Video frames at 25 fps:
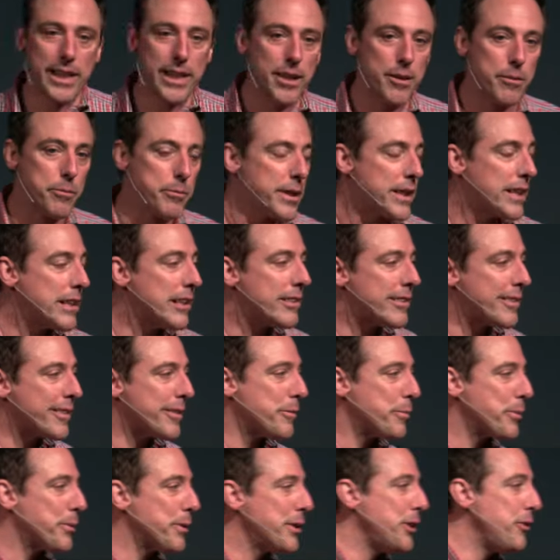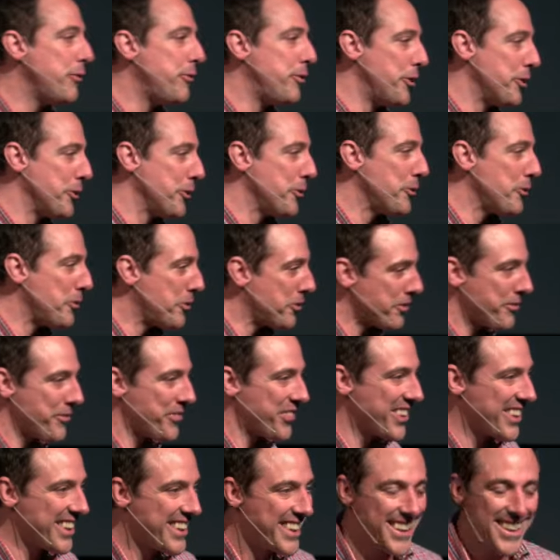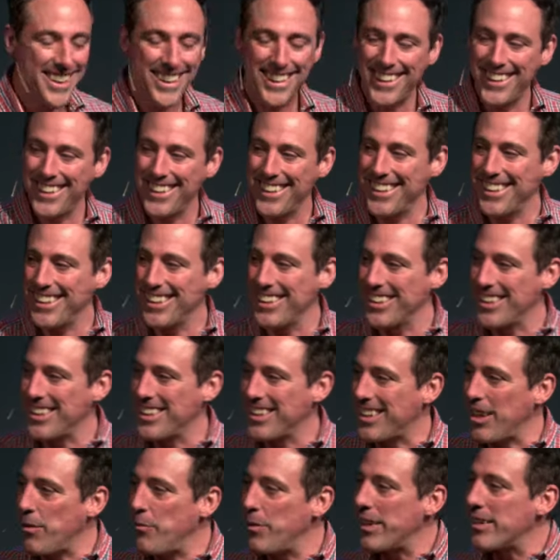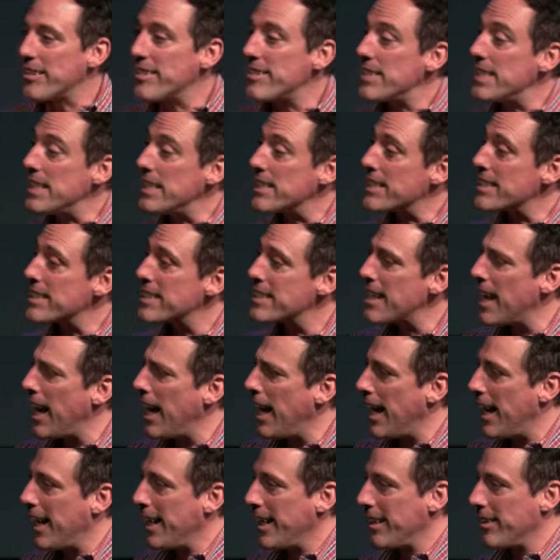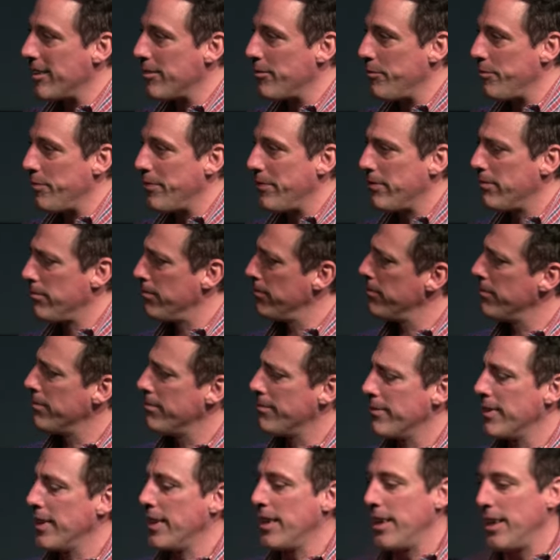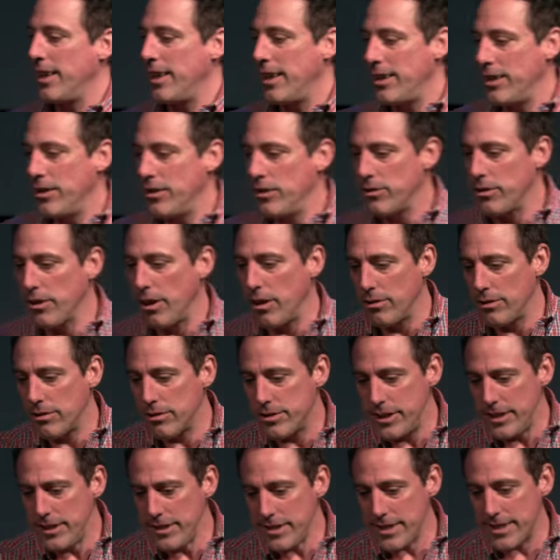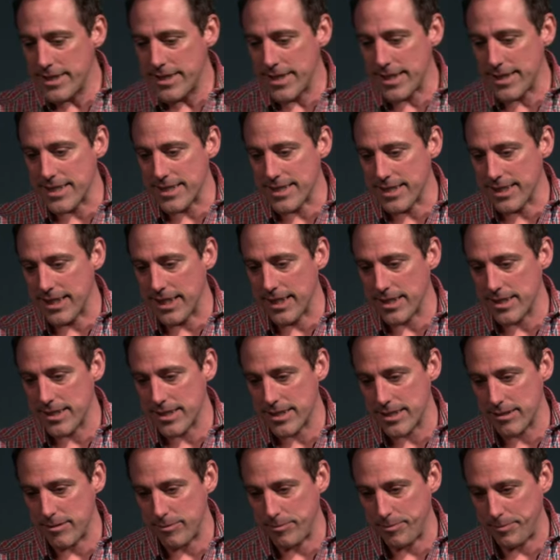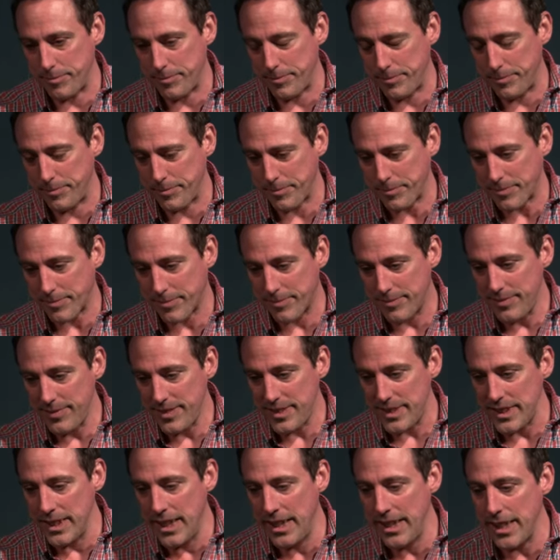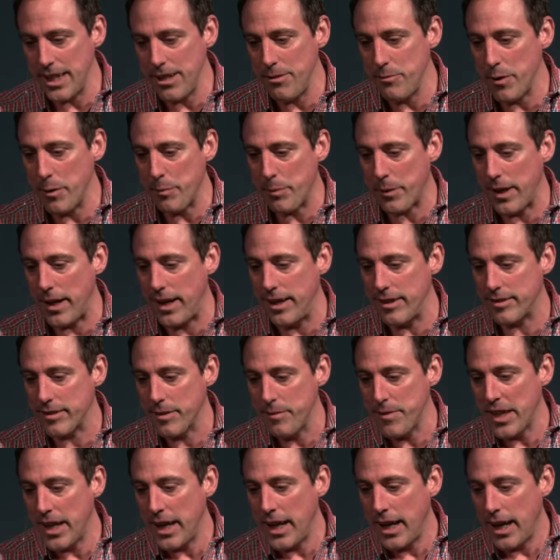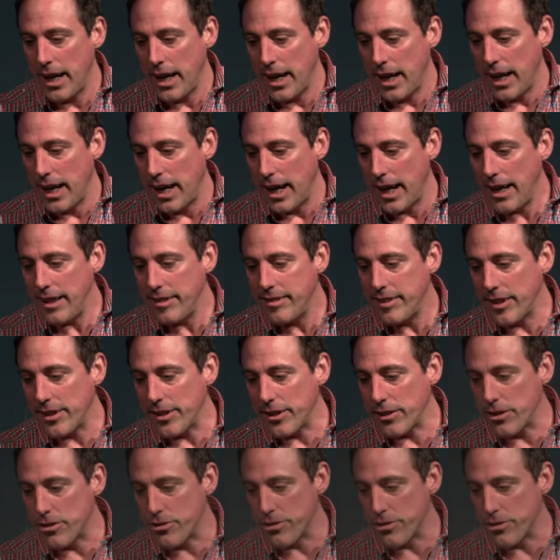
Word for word: him because of the previews. They want to see a sign. So Jesus says this. He replies, I tell you the